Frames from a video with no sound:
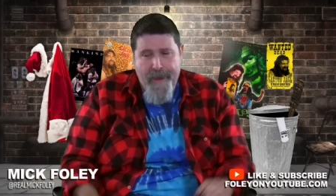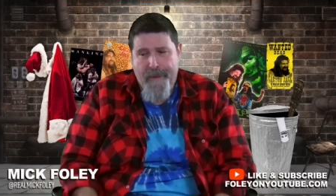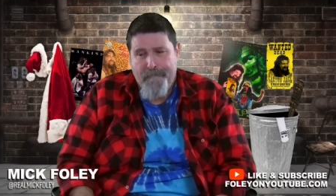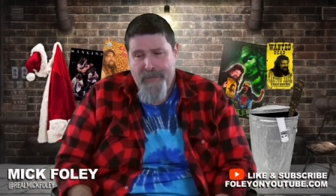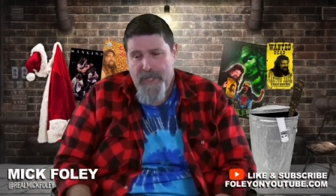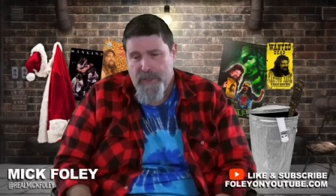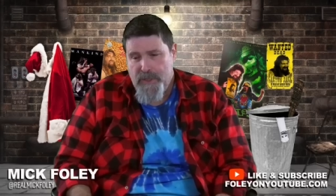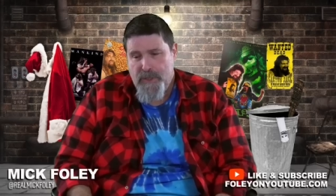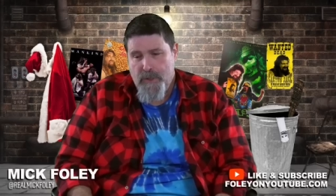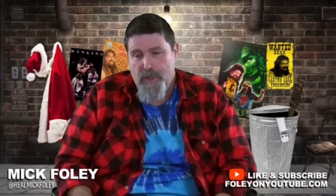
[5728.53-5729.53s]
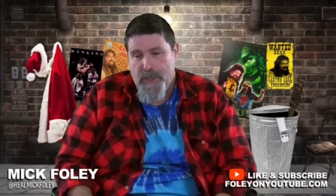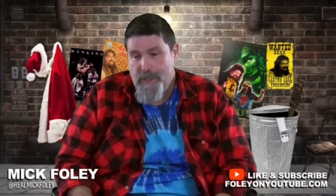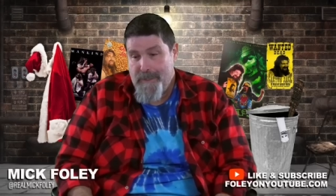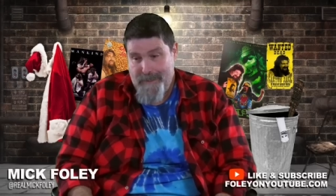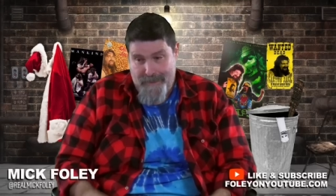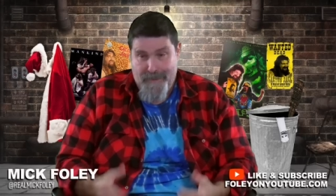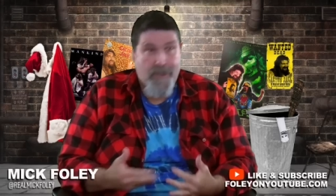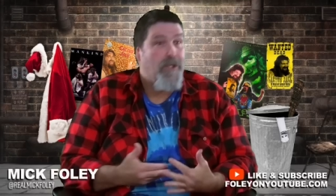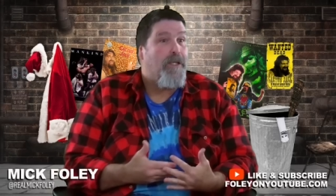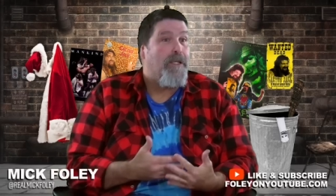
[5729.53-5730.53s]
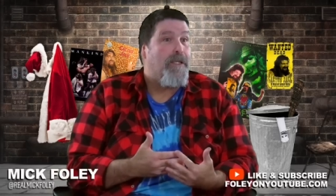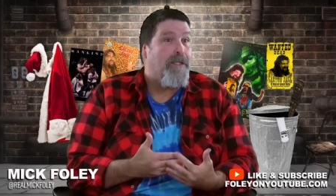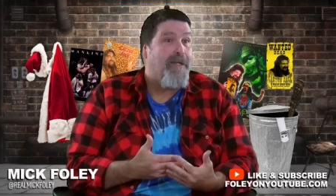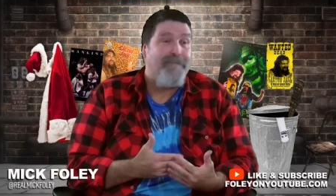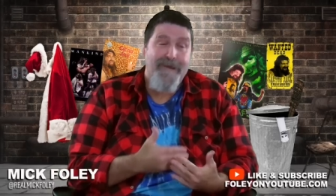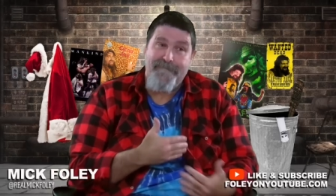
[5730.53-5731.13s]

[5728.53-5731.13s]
Because you can even